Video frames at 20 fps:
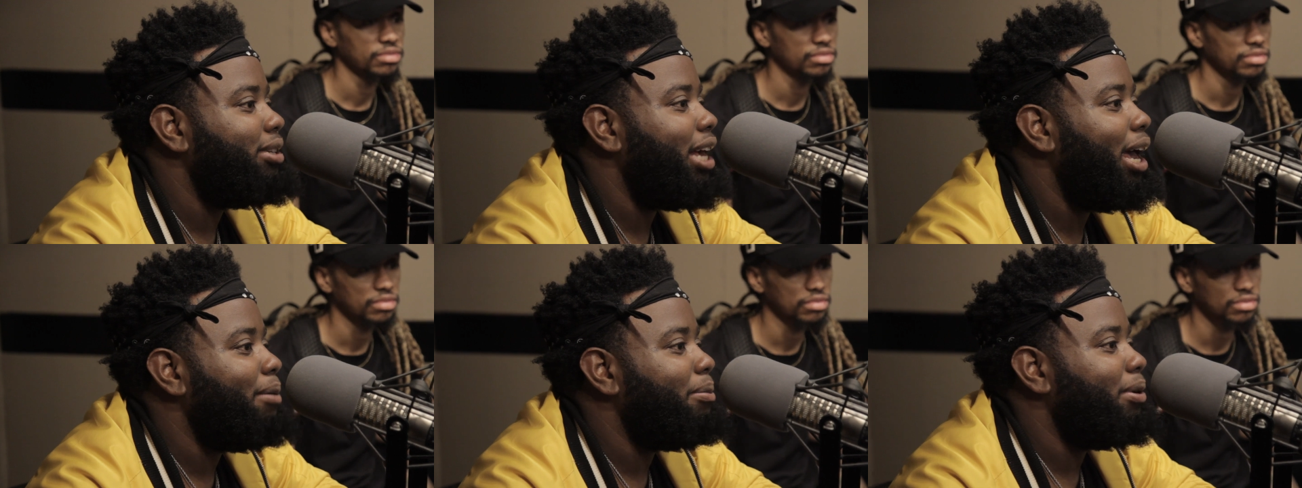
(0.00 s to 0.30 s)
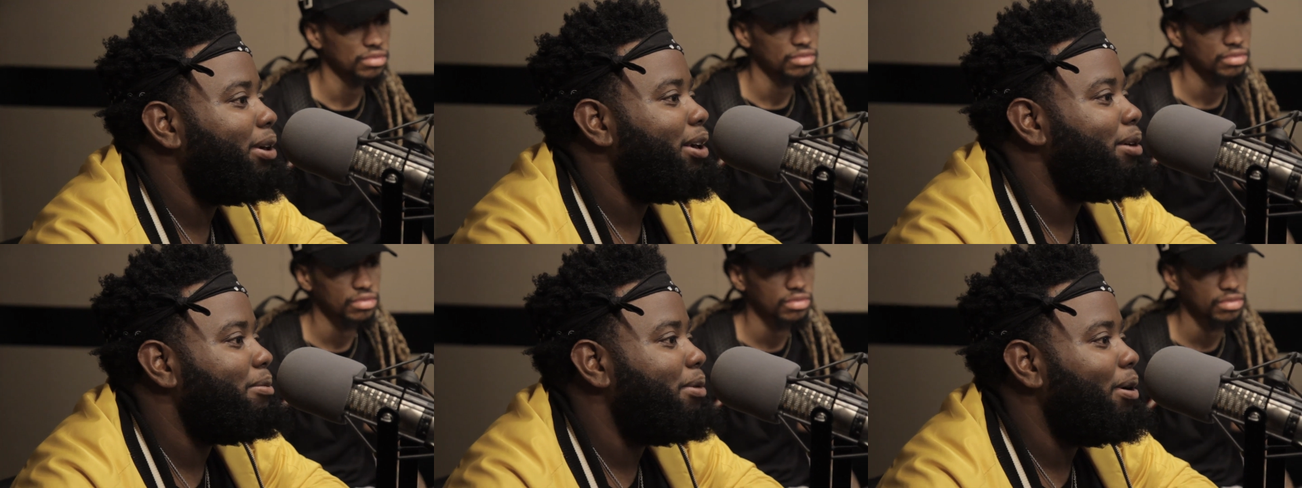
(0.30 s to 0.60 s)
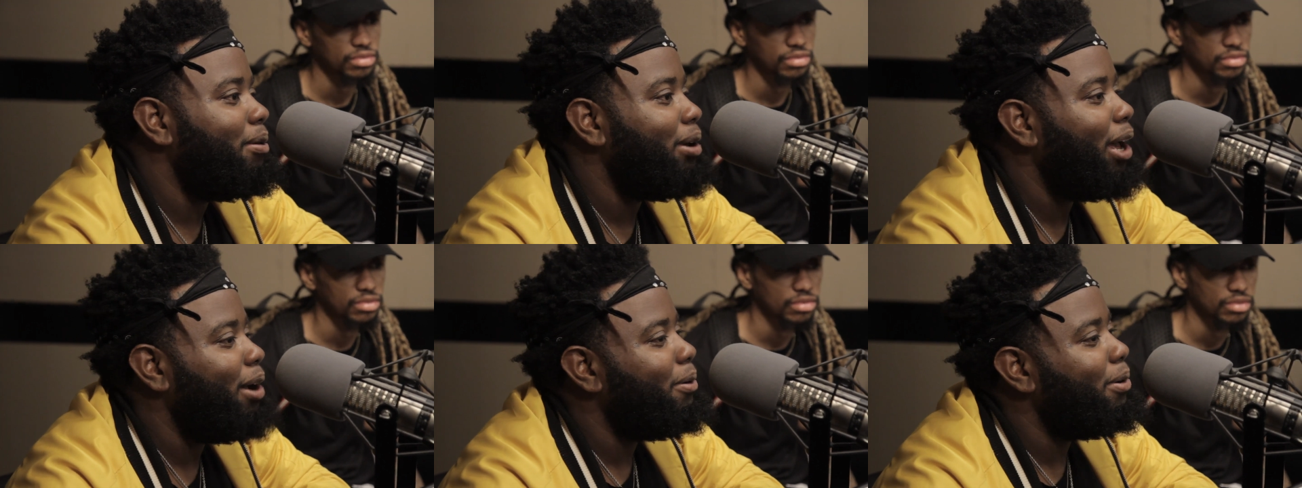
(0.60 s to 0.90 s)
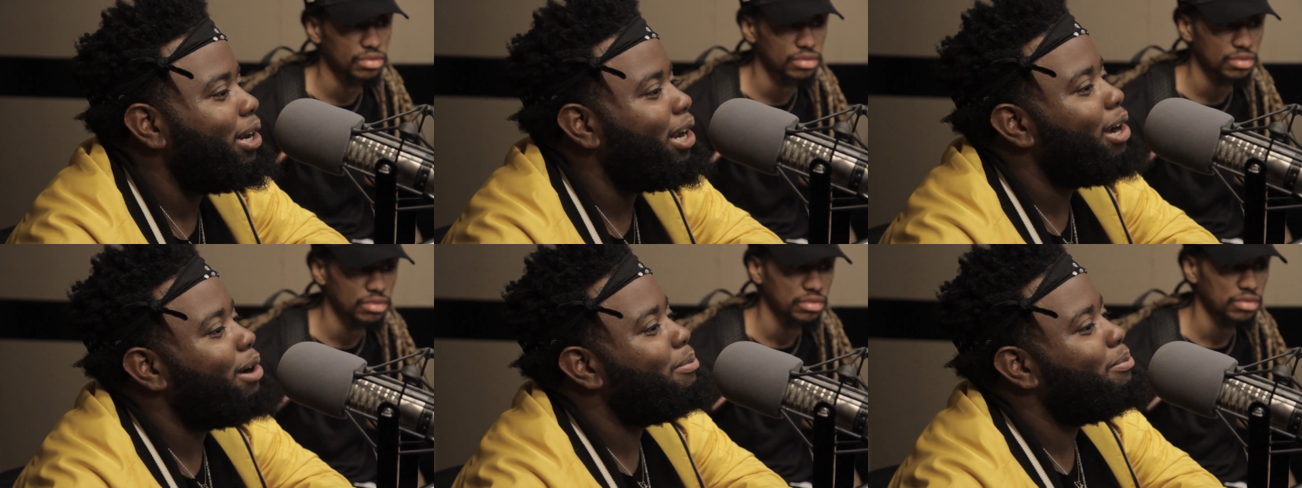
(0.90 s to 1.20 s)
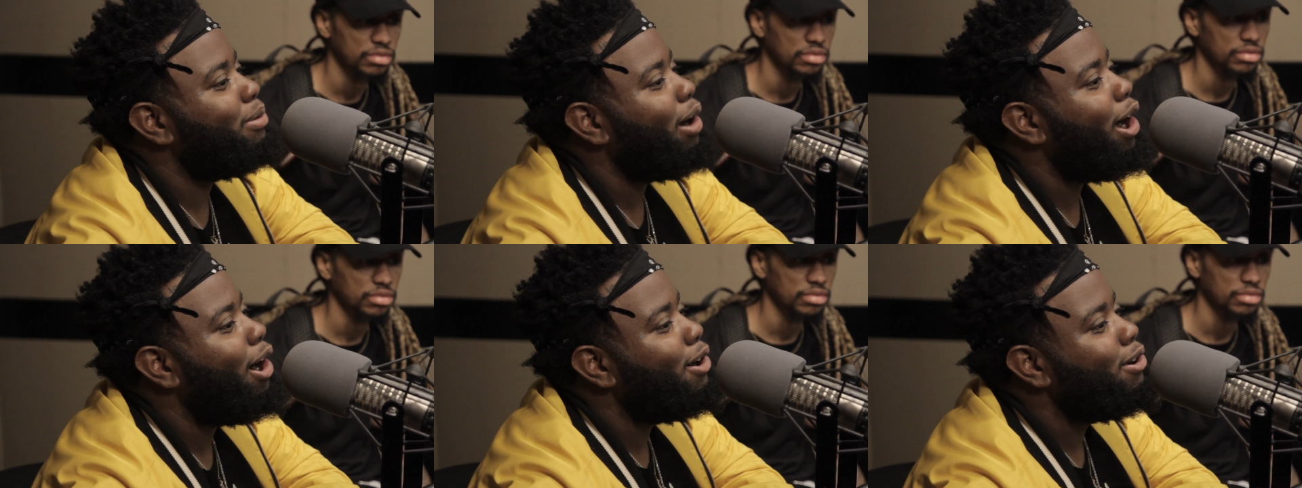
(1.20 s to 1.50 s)
Speaker 1: dapping him up like, what up,
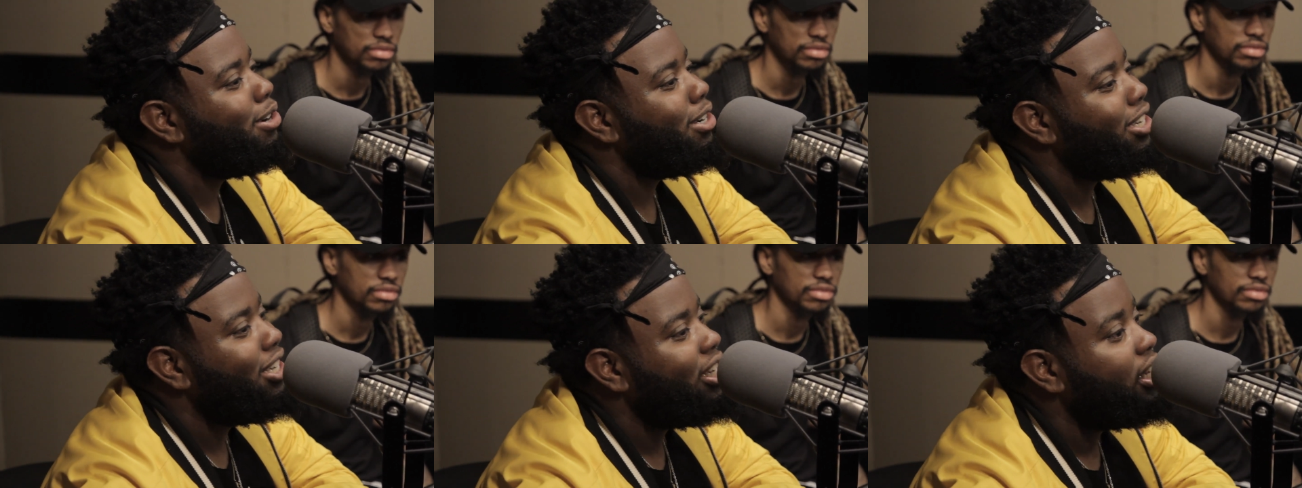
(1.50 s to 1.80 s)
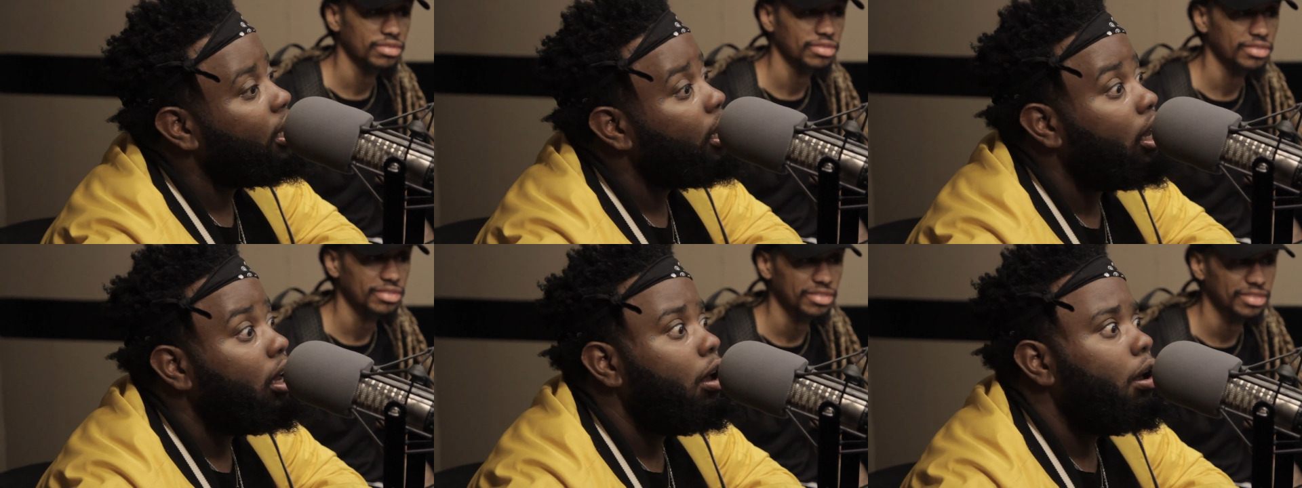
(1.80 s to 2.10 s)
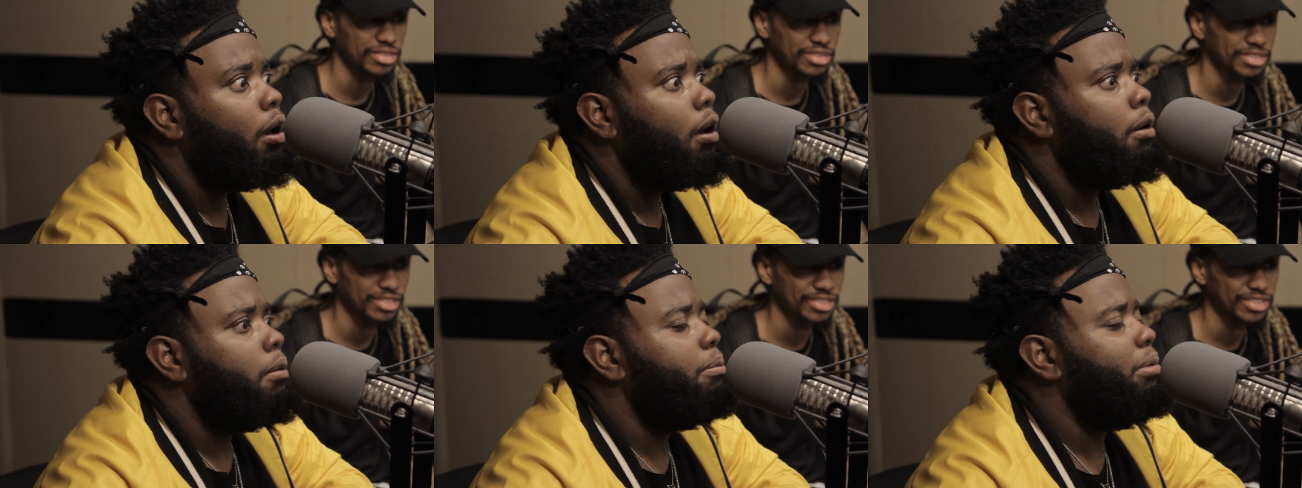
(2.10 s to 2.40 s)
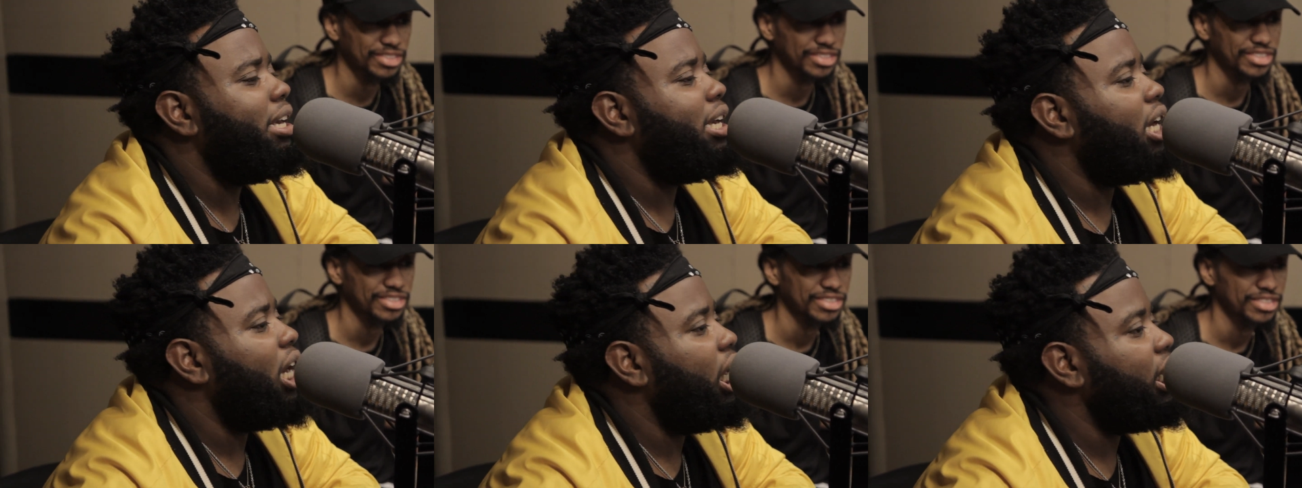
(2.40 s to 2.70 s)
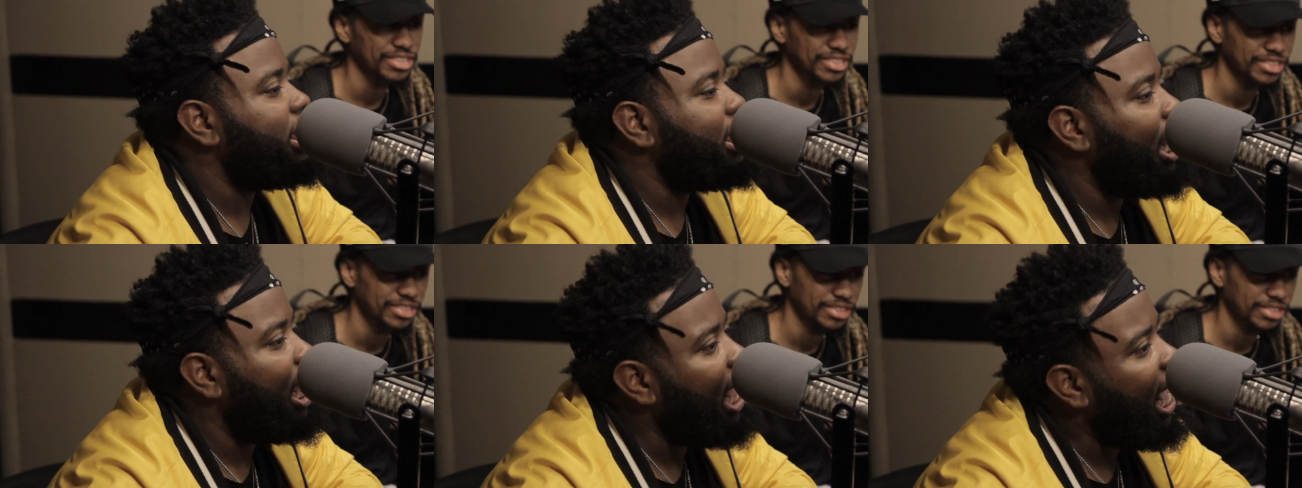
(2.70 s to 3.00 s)
bro? Mm-hmm because
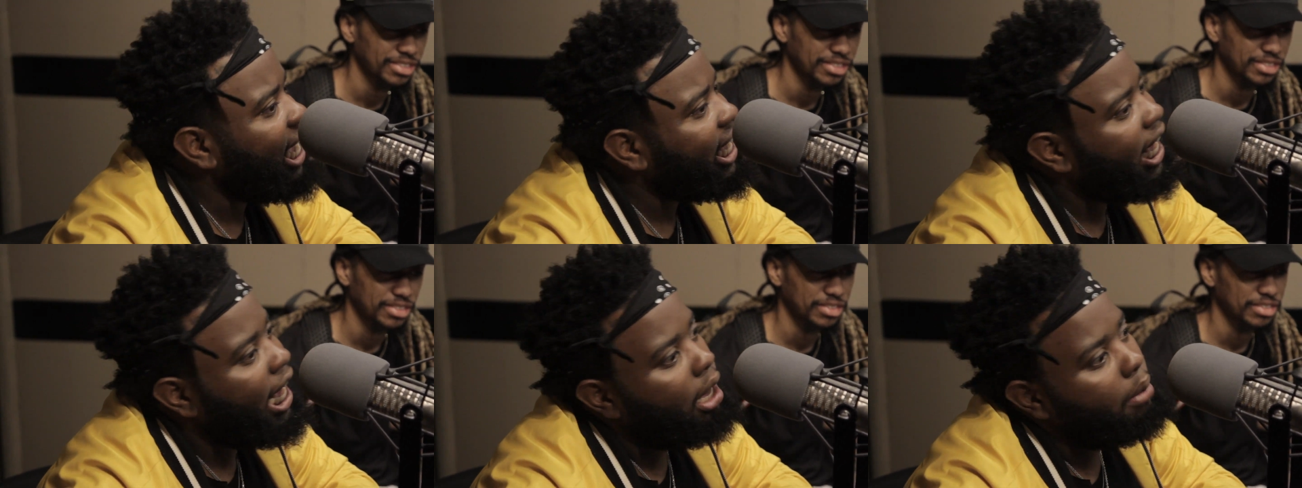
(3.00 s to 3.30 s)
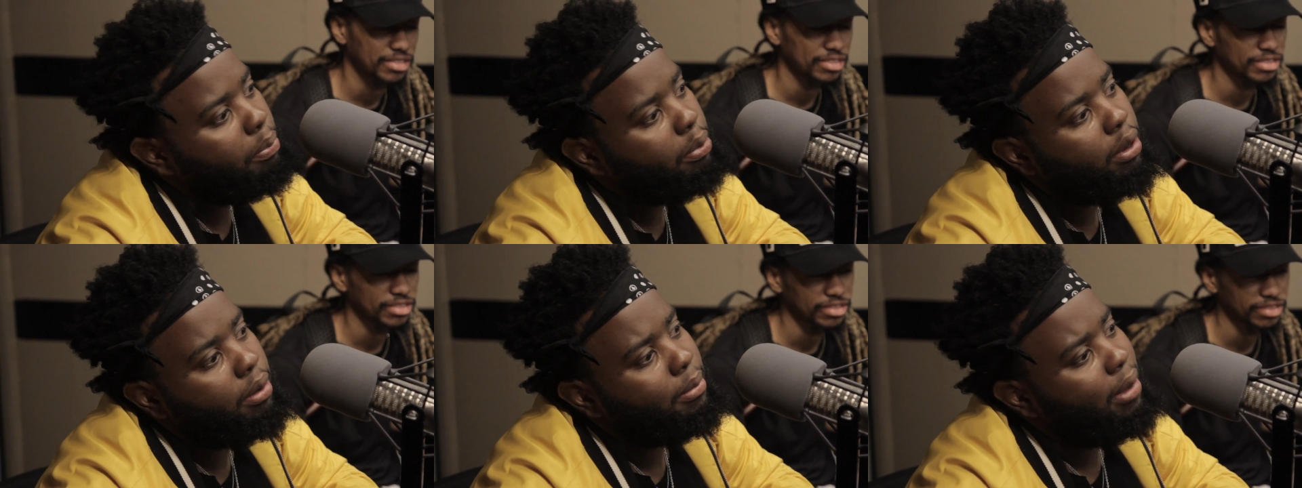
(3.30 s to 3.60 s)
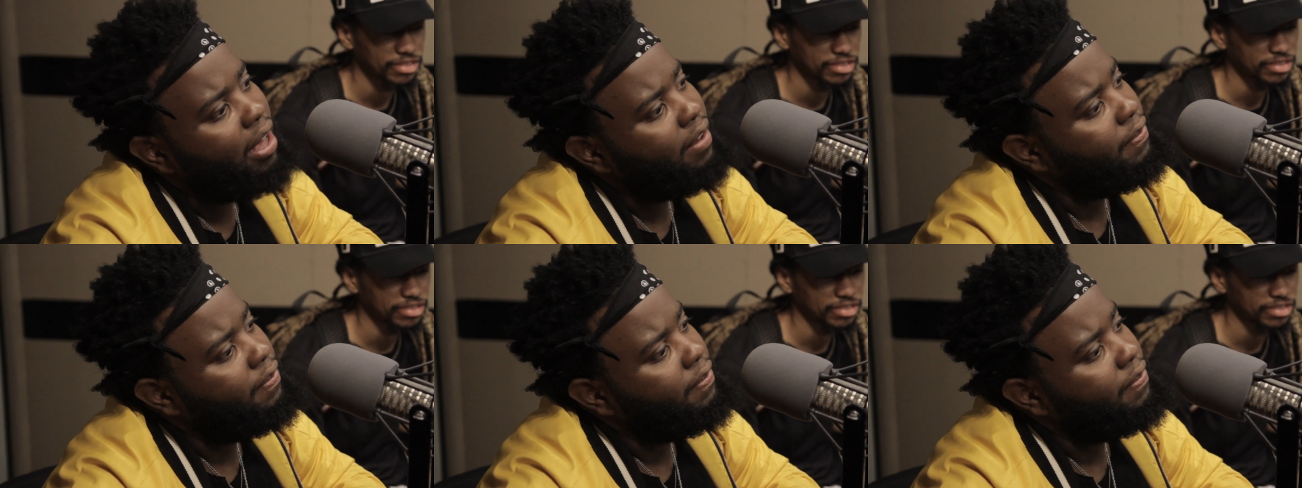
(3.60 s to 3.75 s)
like I can't put my